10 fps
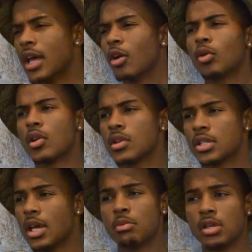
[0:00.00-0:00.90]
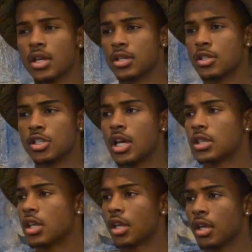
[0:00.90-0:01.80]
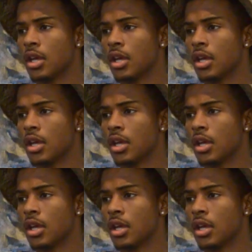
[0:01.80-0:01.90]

hold on to that, because there's nothing